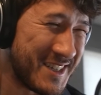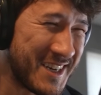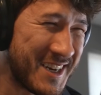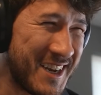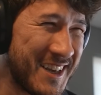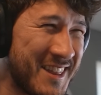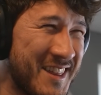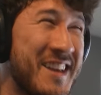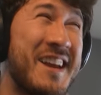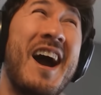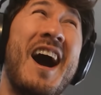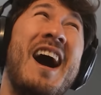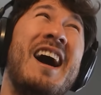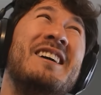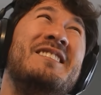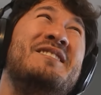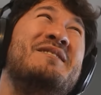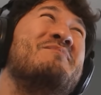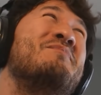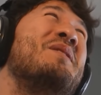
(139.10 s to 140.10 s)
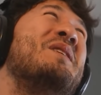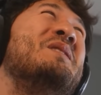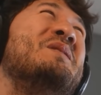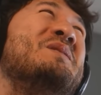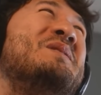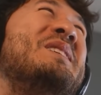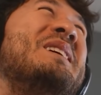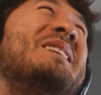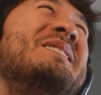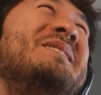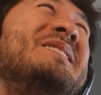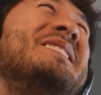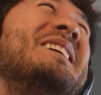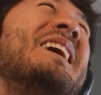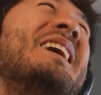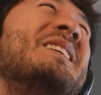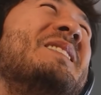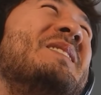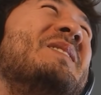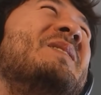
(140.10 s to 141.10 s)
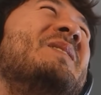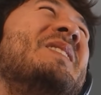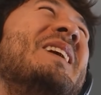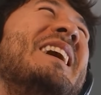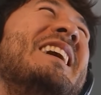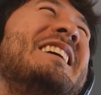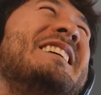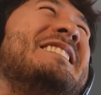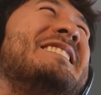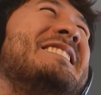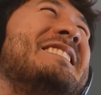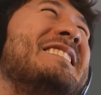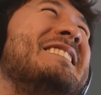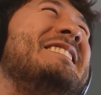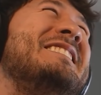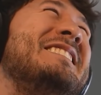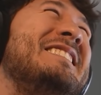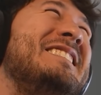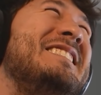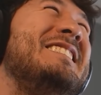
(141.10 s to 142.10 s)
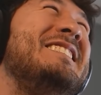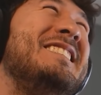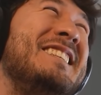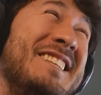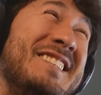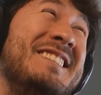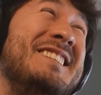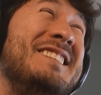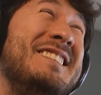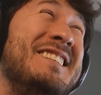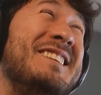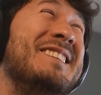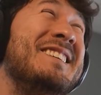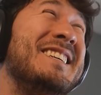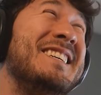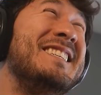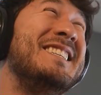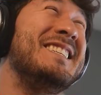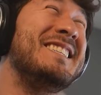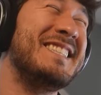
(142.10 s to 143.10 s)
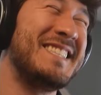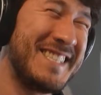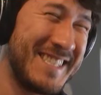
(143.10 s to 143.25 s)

you get the eyes bulging sound effect? Did you do it?